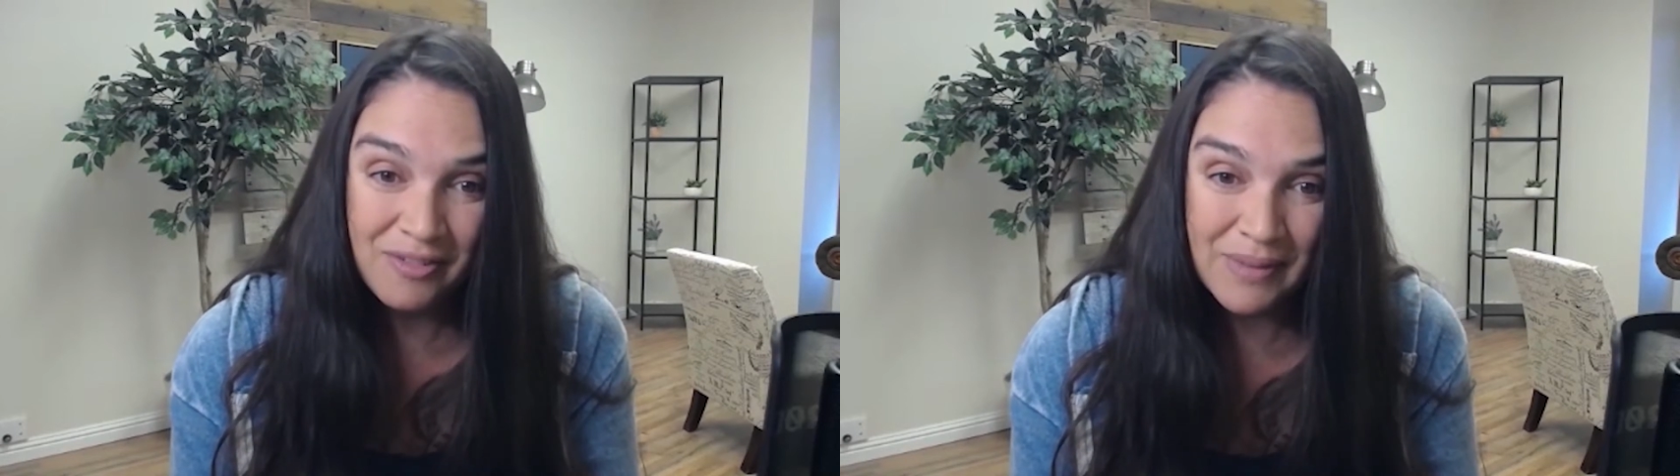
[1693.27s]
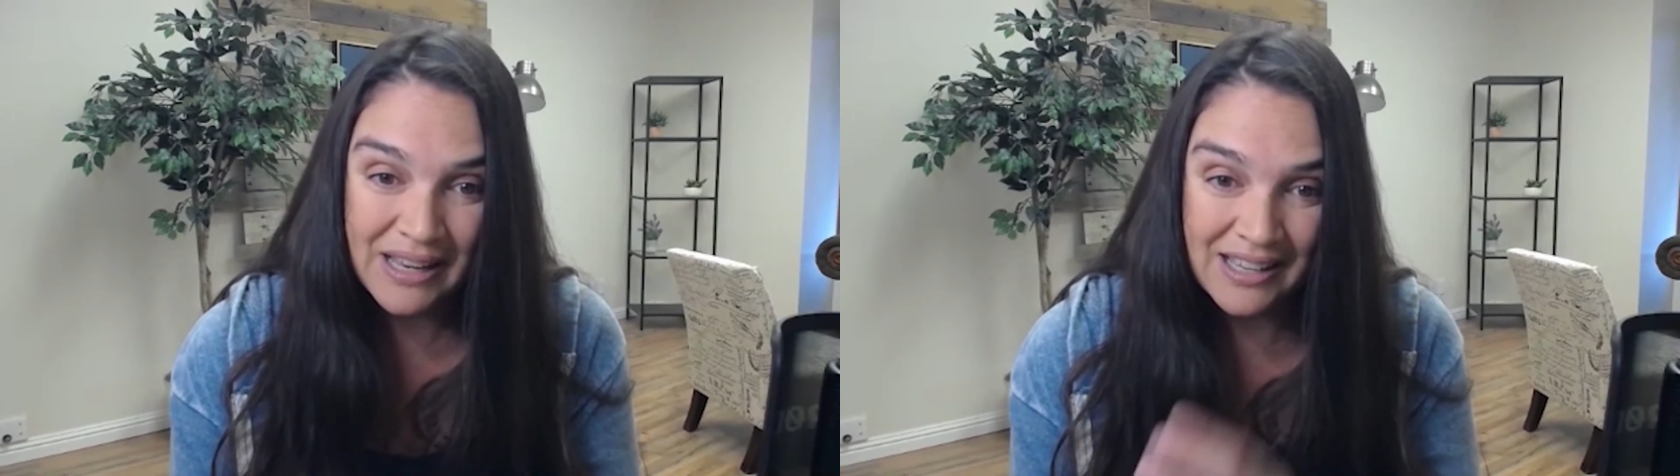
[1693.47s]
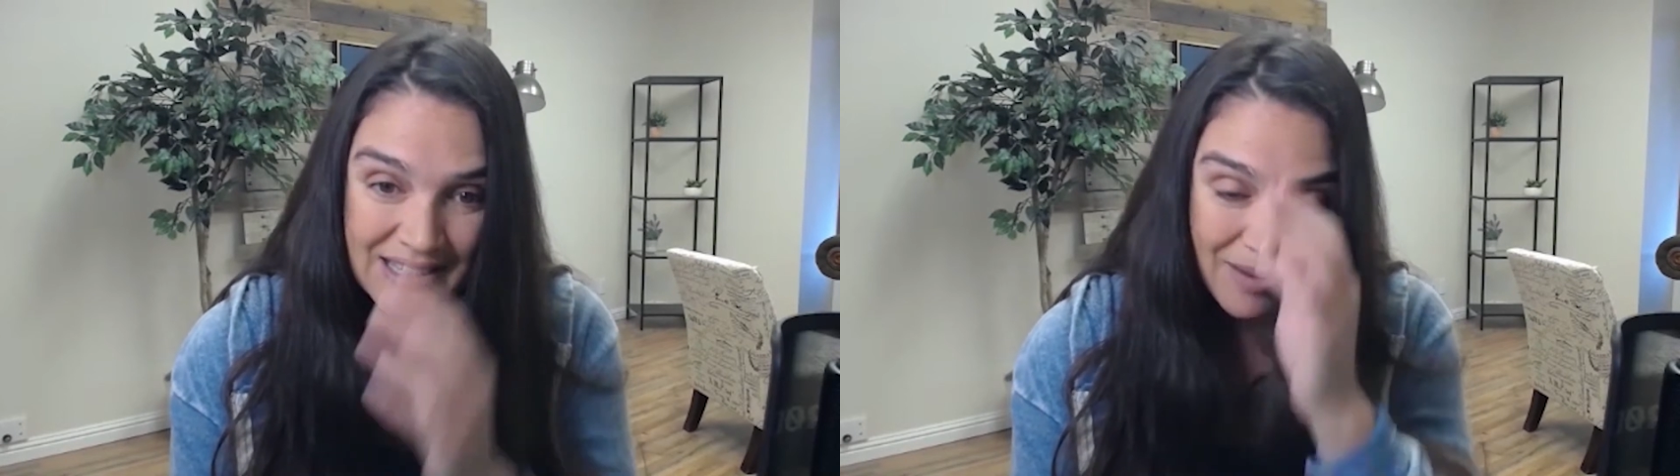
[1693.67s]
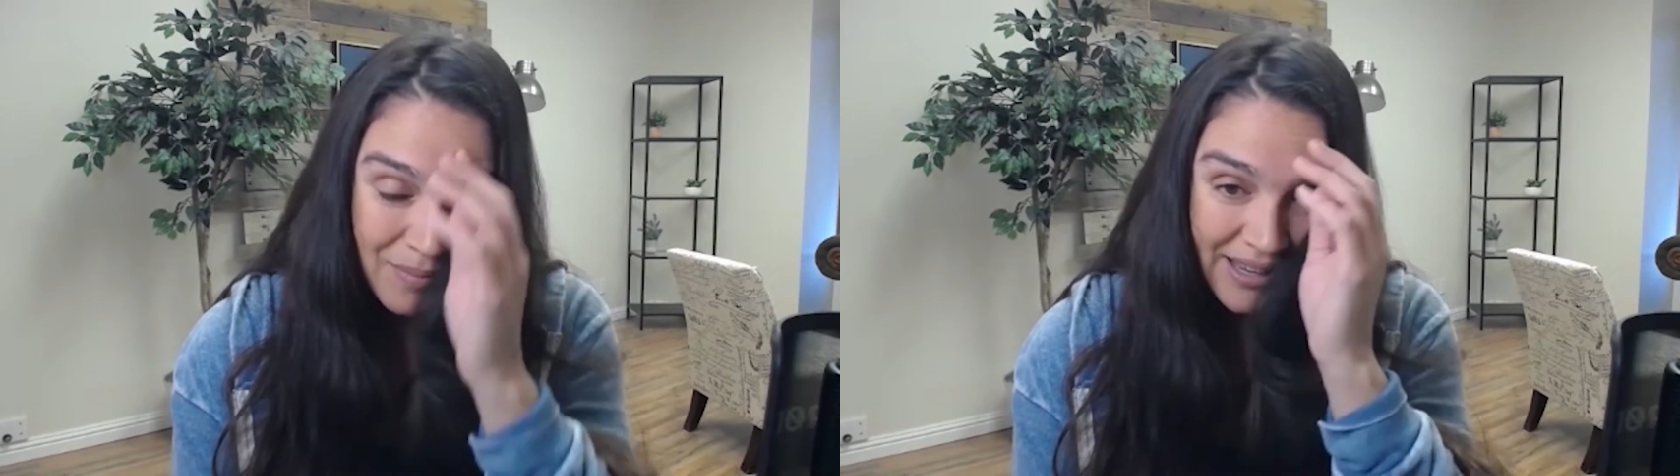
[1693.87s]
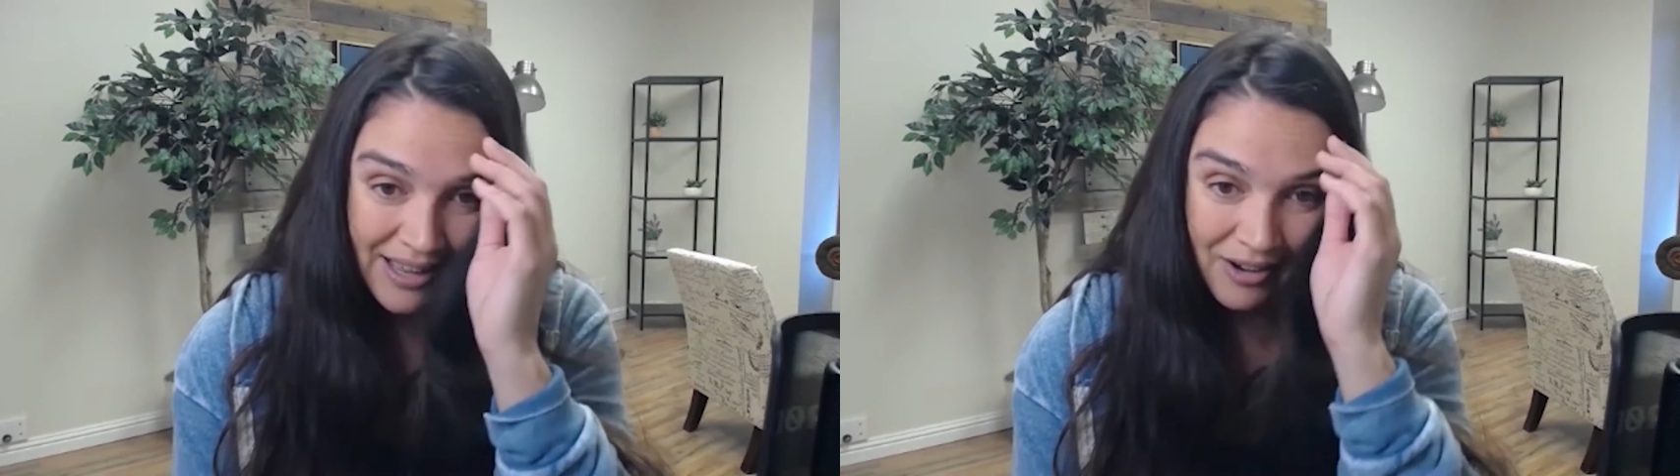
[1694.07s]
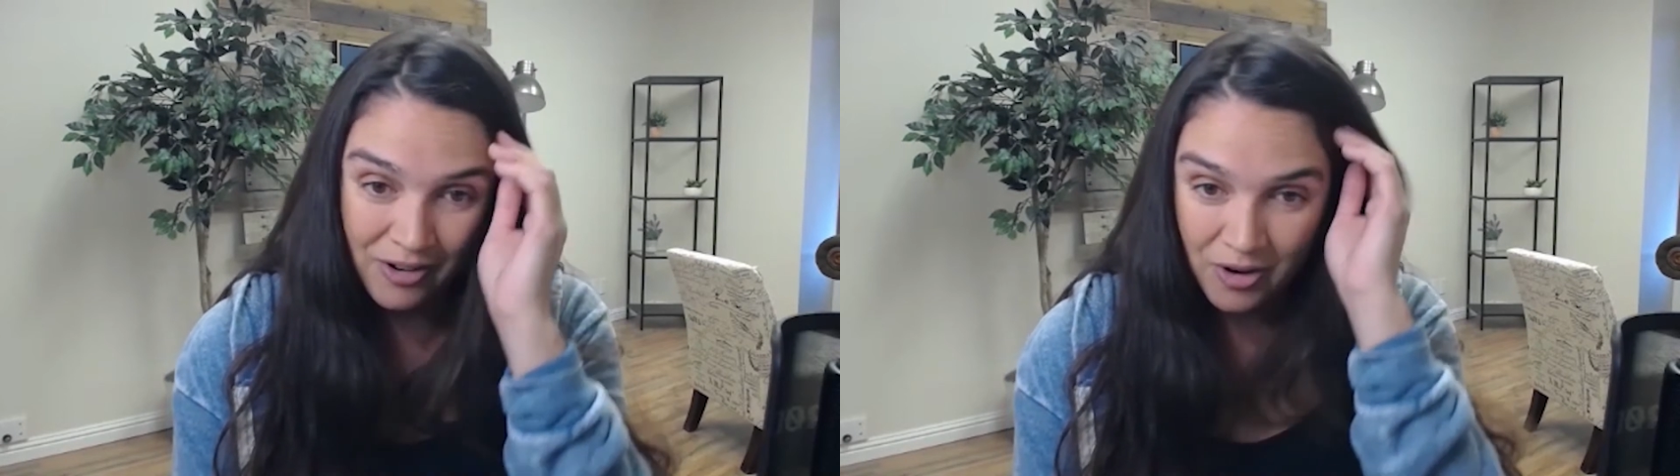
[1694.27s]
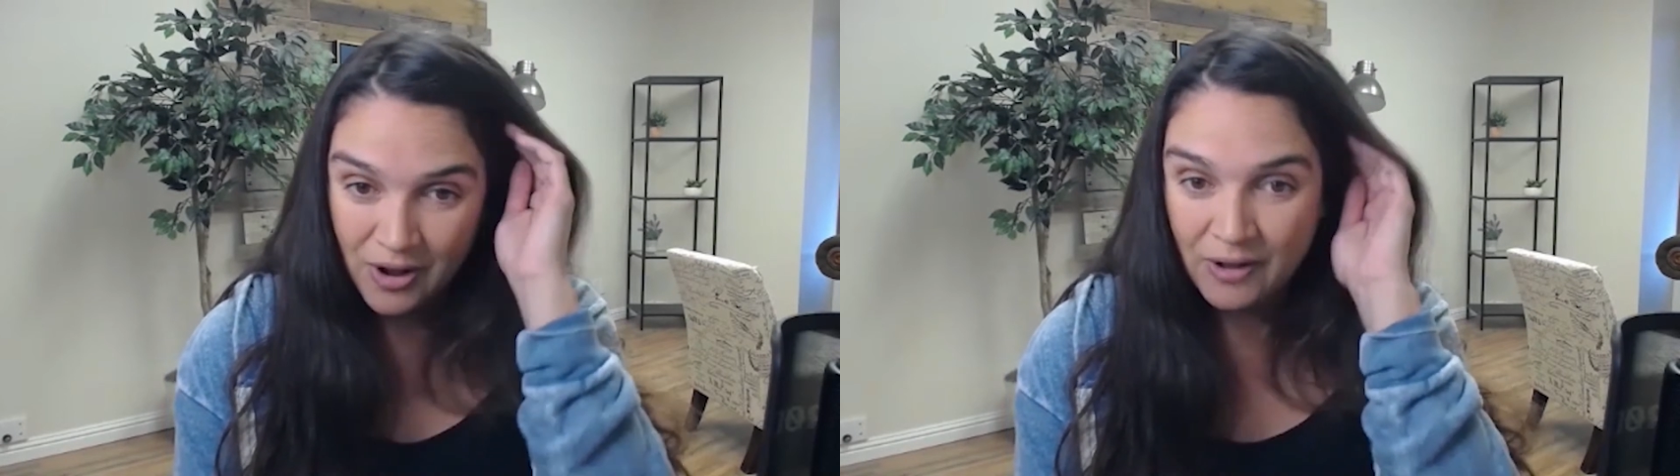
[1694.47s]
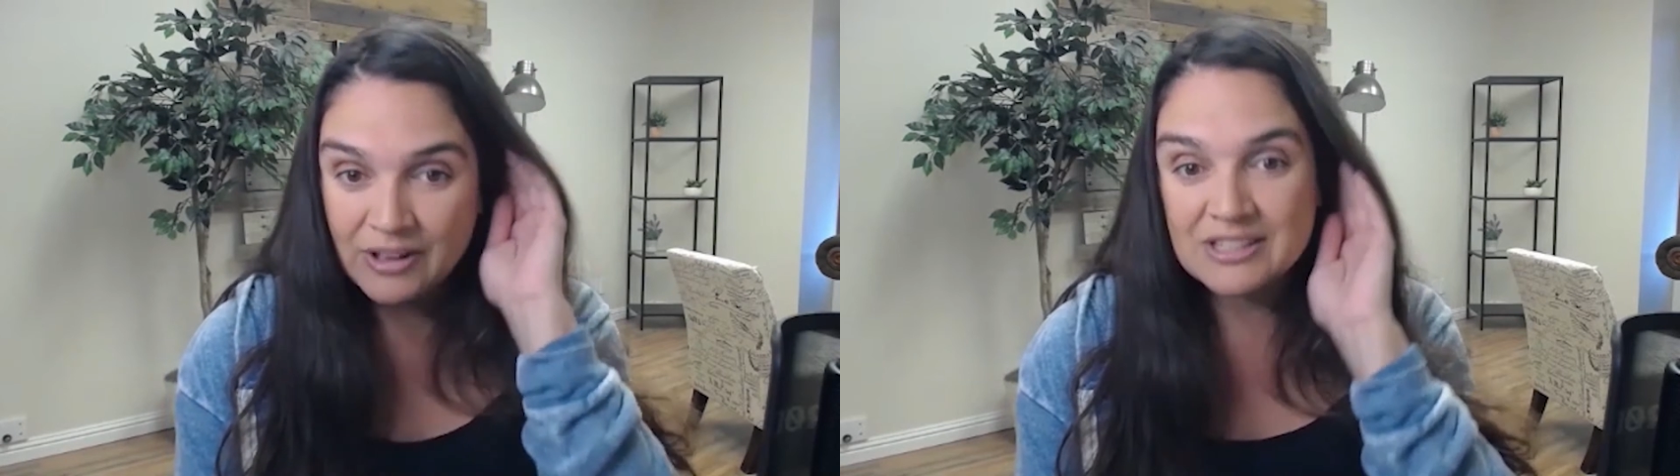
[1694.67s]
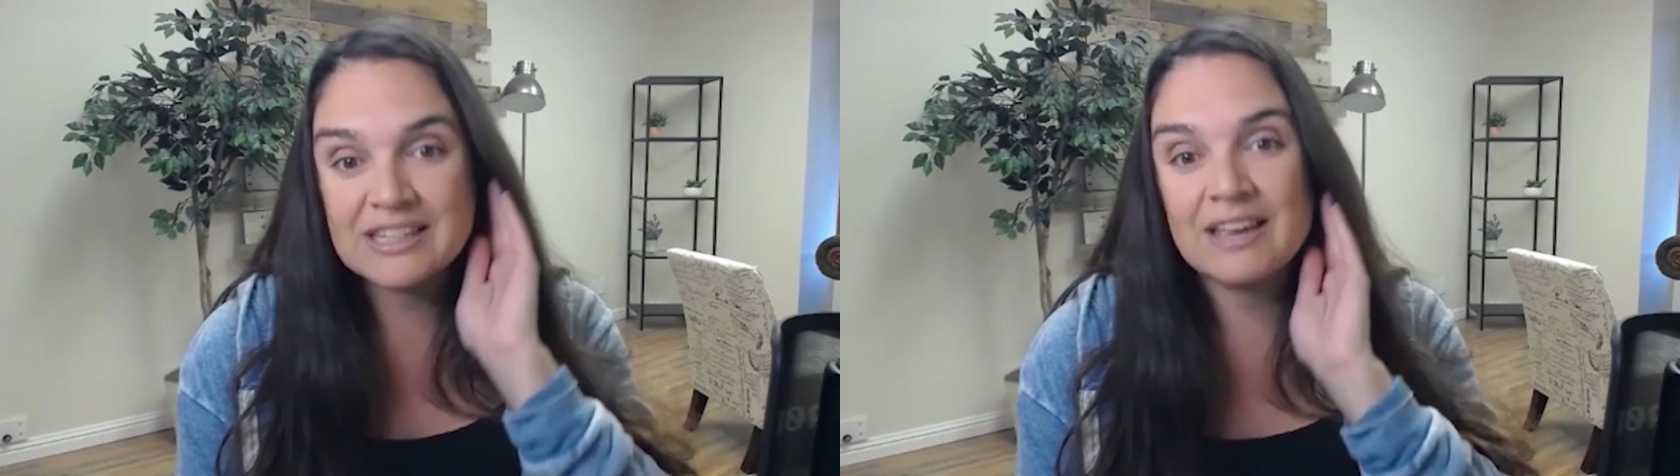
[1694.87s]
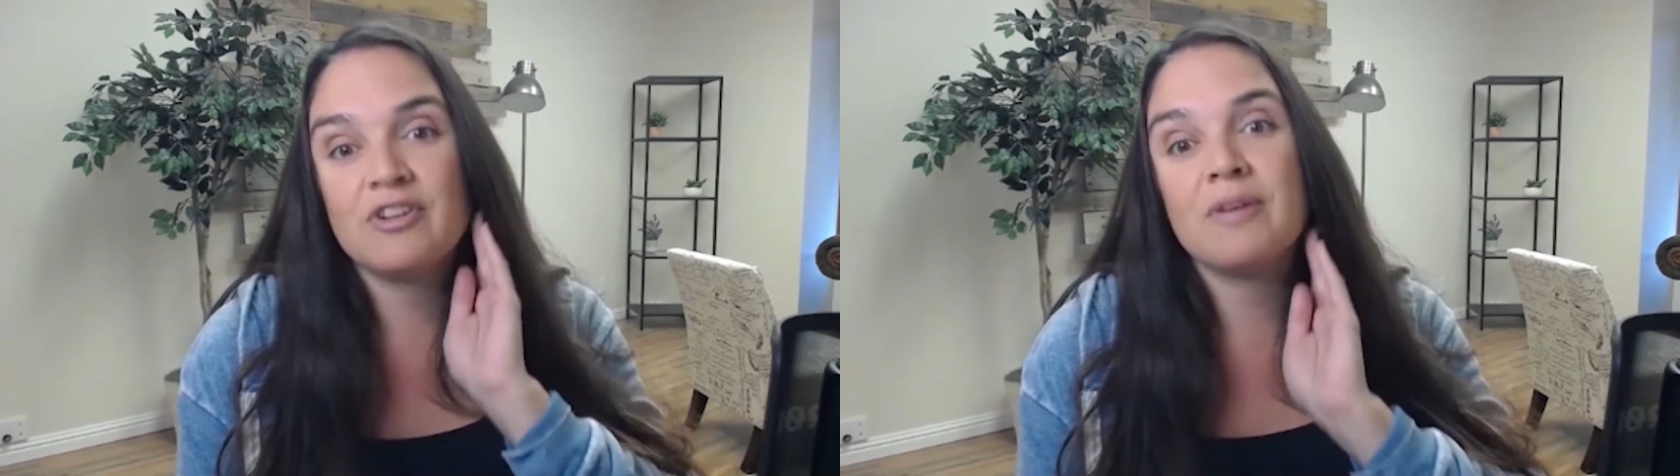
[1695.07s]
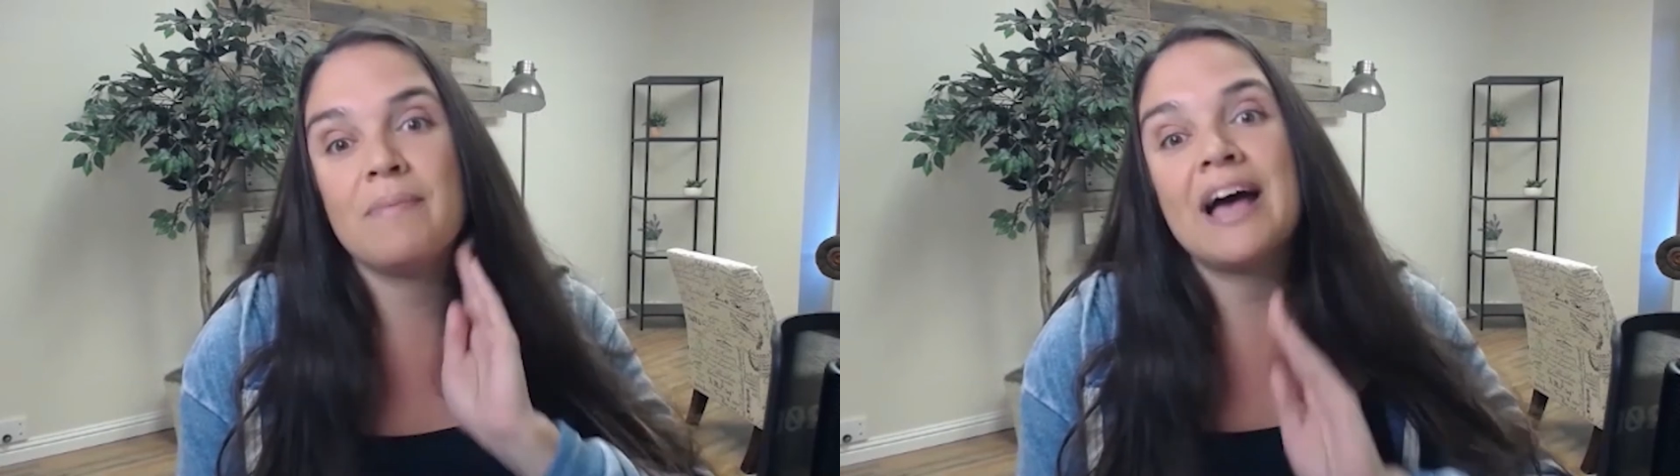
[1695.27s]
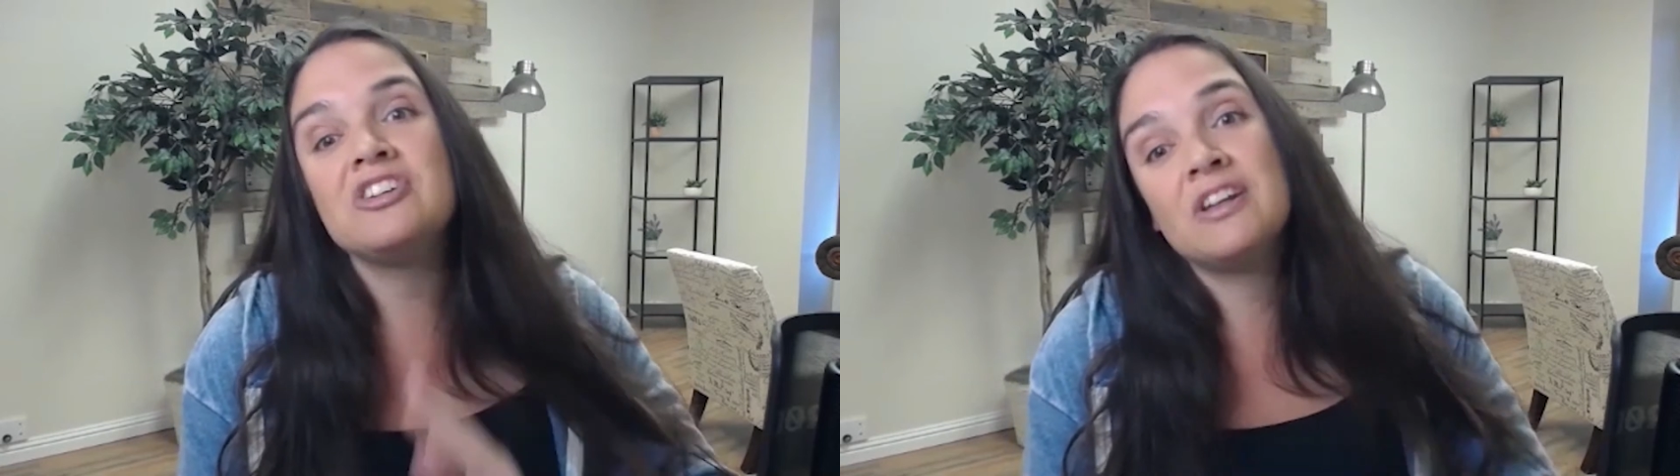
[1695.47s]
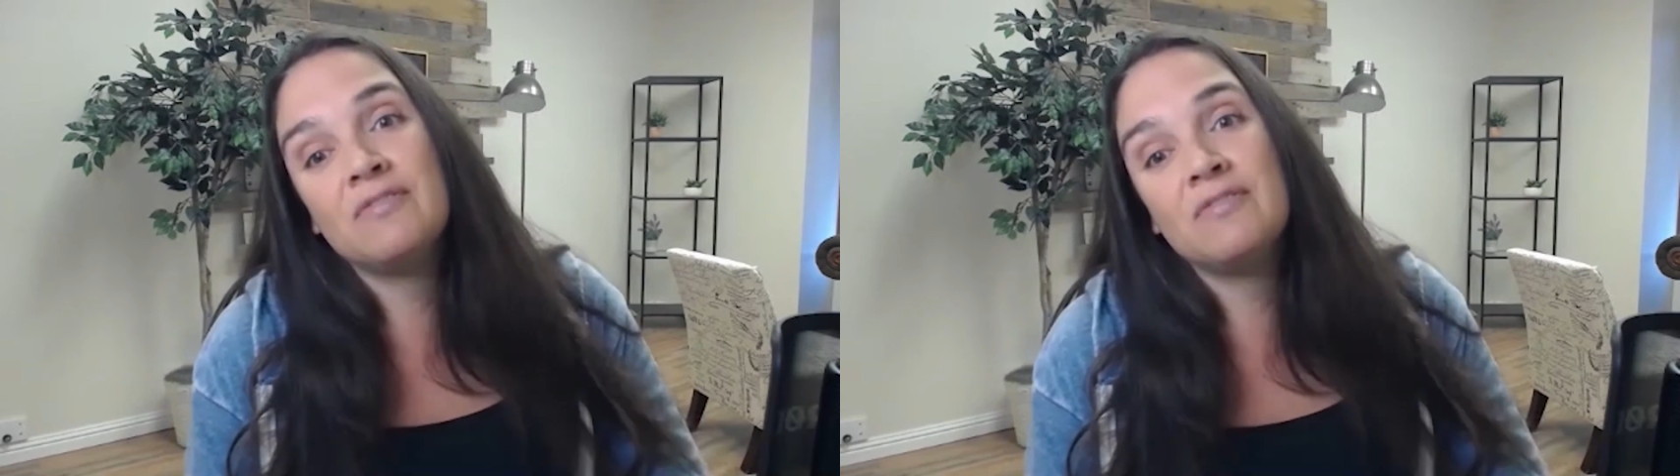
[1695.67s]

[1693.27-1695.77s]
because I'm like, I don't know how else to give you compassion.